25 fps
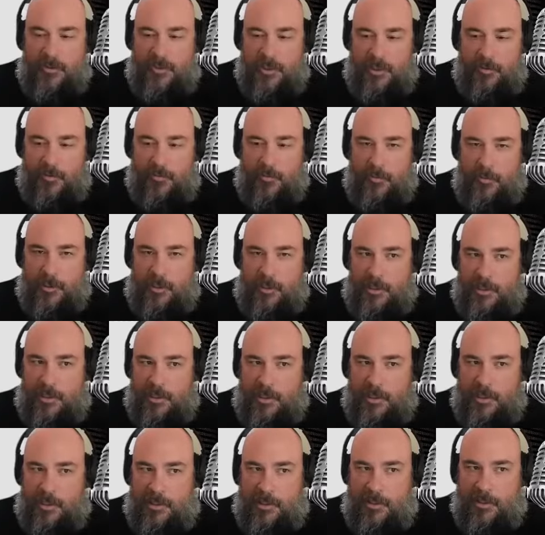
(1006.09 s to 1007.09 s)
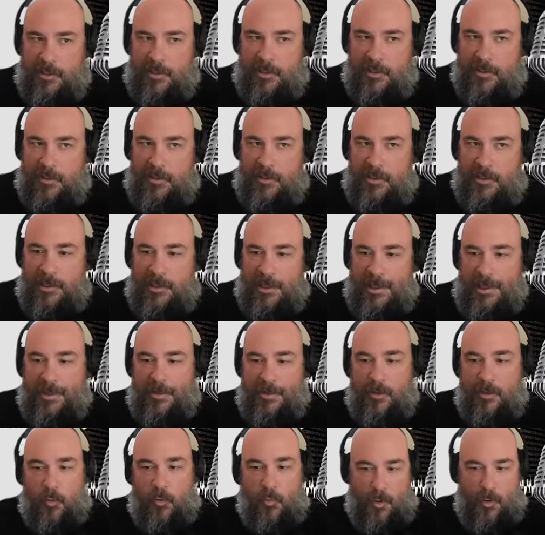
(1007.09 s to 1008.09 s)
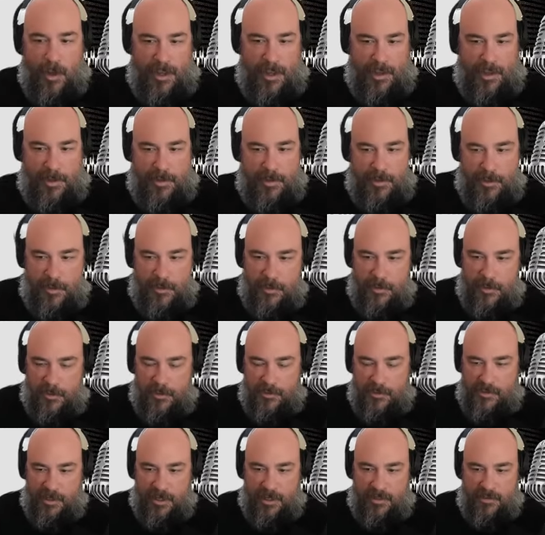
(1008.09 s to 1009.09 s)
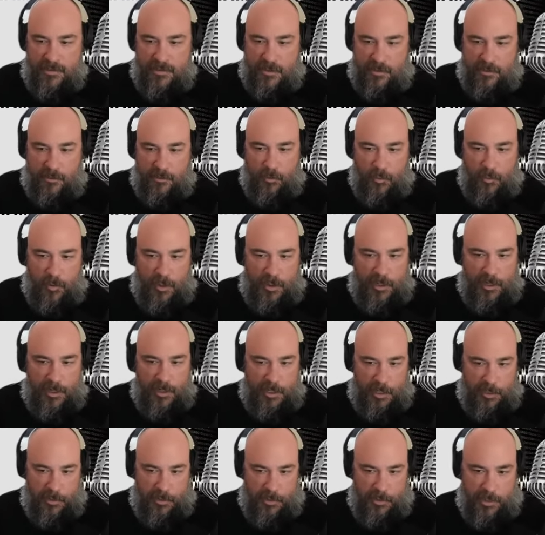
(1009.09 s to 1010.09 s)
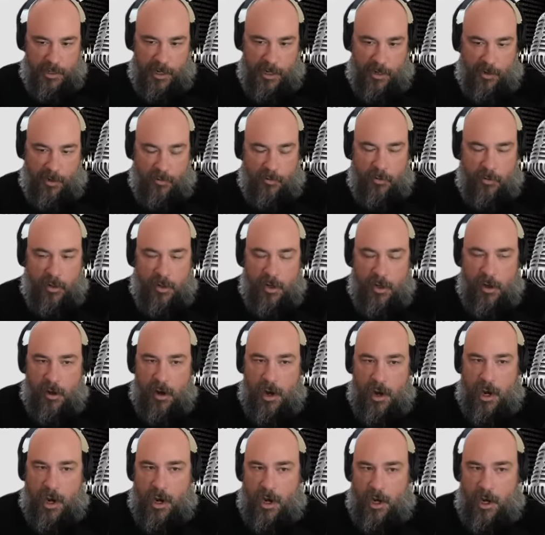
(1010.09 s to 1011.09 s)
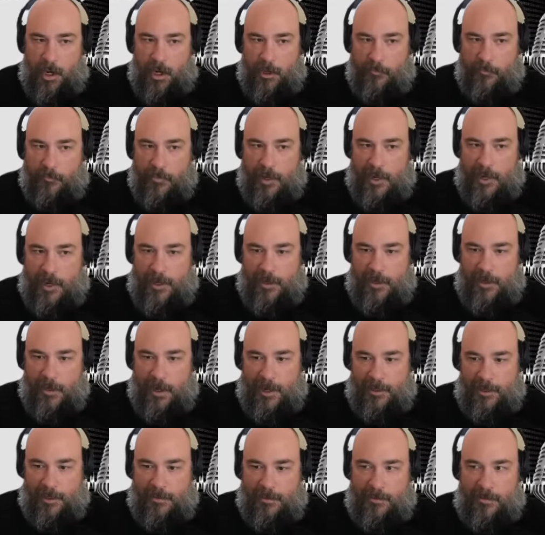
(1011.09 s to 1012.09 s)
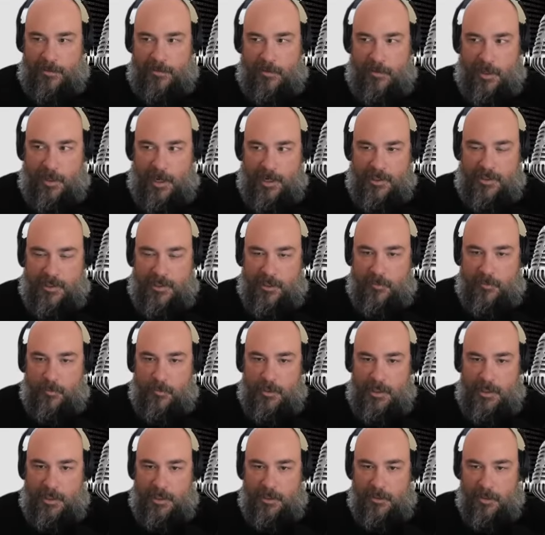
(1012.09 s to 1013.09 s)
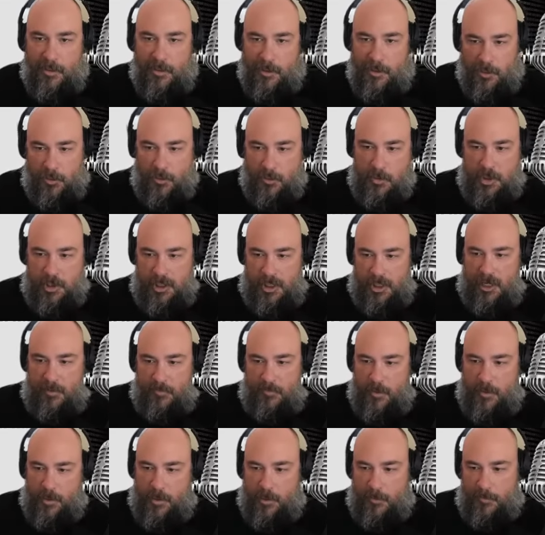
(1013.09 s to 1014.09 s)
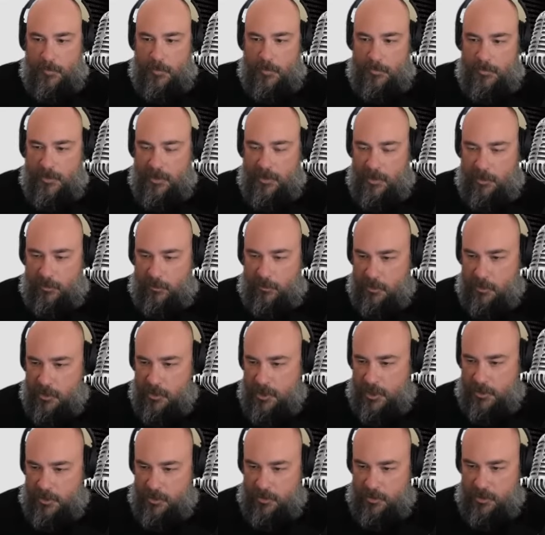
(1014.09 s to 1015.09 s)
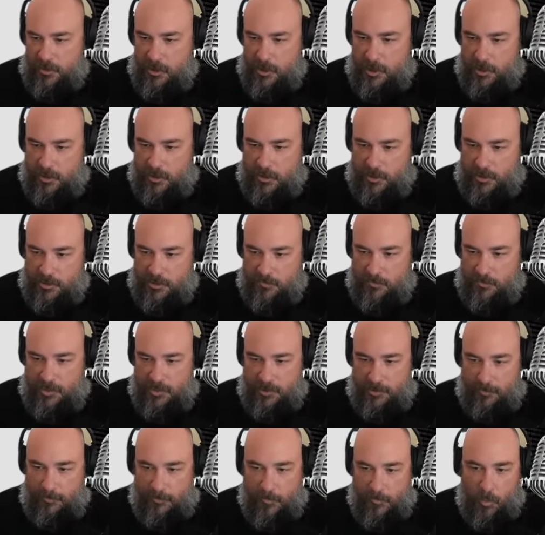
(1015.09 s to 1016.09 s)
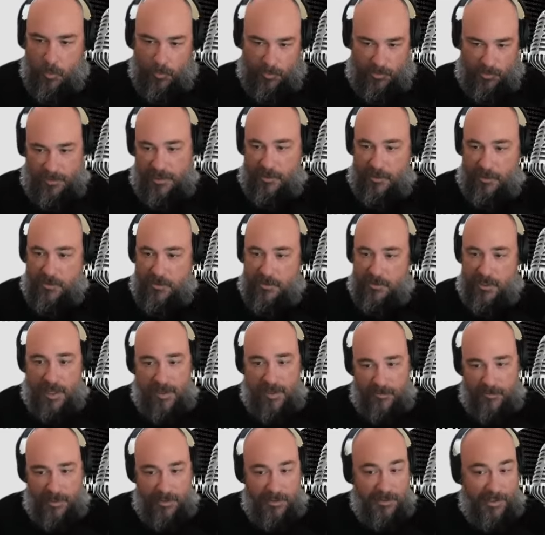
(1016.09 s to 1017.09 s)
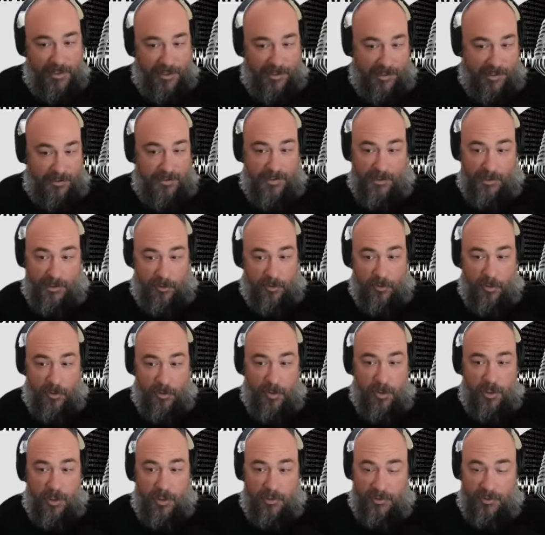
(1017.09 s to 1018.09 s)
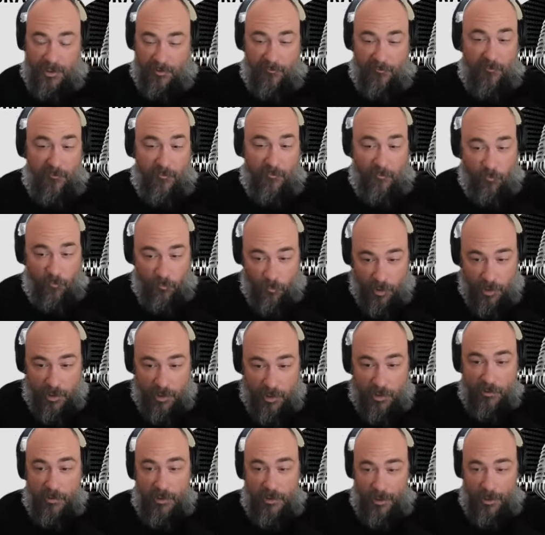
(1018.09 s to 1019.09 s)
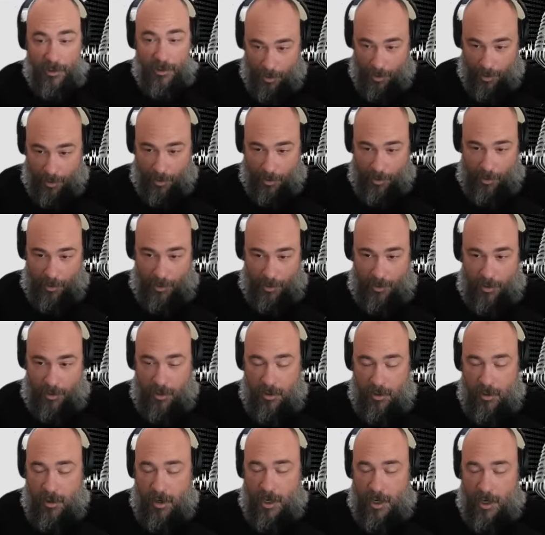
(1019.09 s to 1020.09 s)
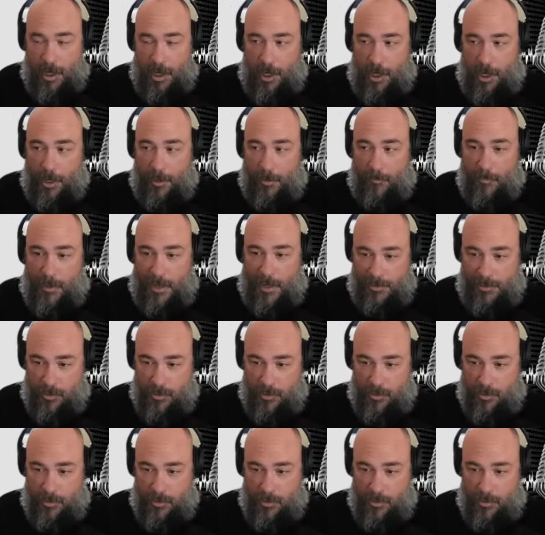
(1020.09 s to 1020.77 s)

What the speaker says: think we, in a way, yes, in a way, no. I think we do chop up the younger generation as being more tech savvy than I think they really are. I